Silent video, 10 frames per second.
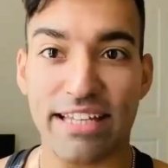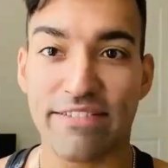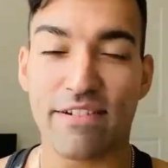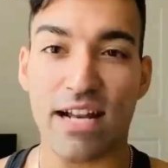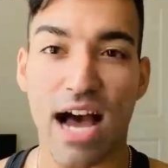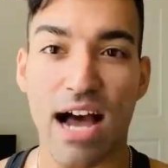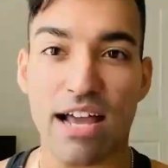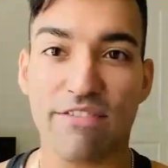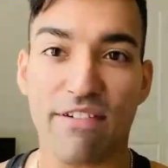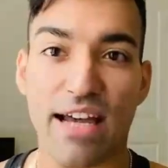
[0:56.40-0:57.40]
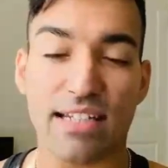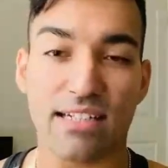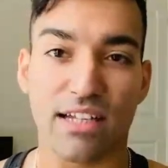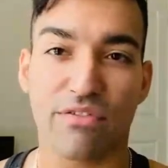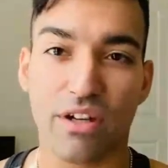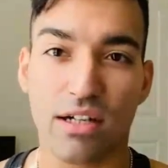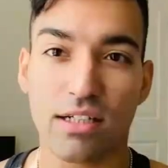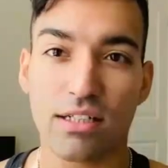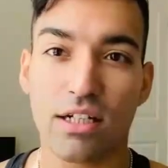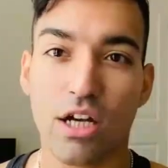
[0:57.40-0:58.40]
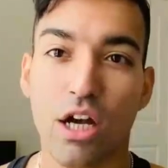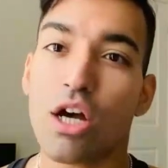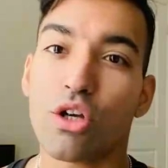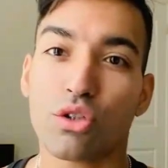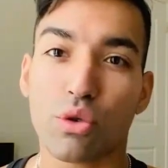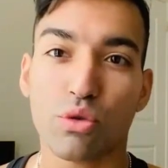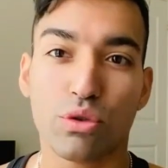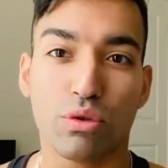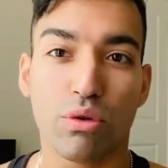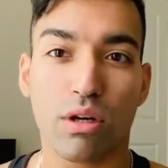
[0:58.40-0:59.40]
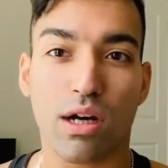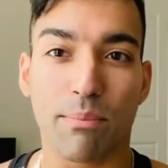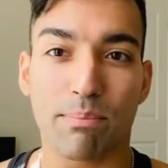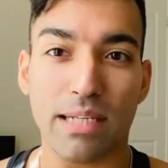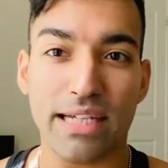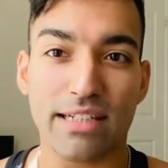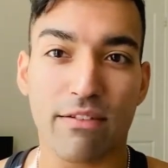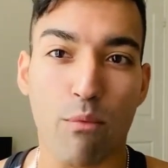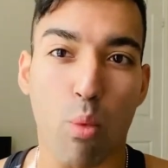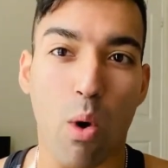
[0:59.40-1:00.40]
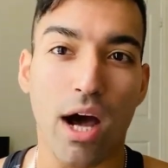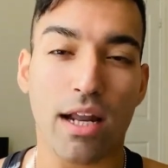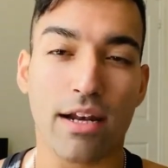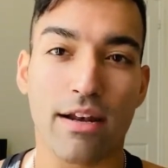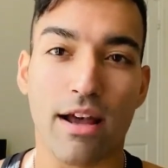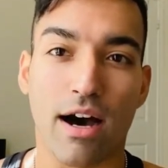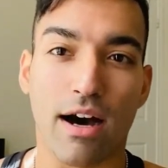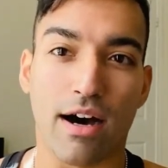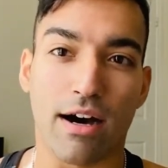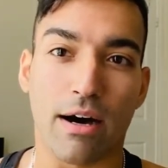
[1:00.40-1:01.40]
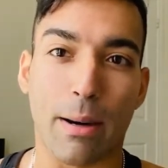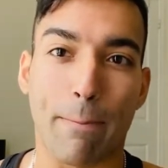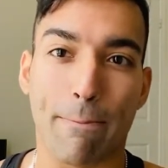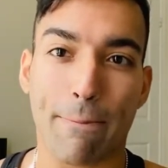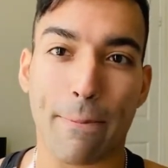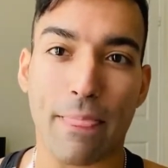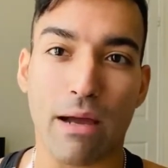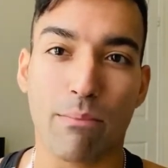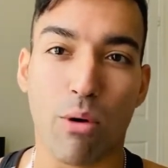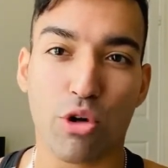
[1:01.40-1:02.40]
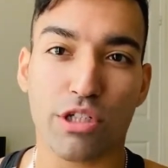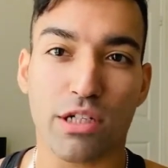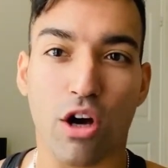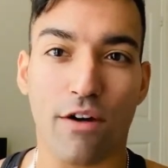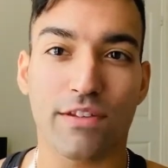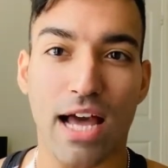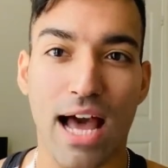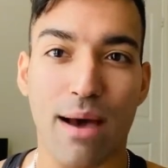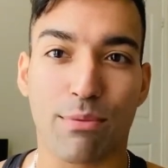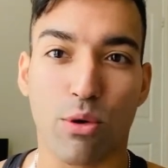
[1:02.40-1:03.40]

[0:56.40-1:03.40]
even I find it difficult to complete one motion of the ab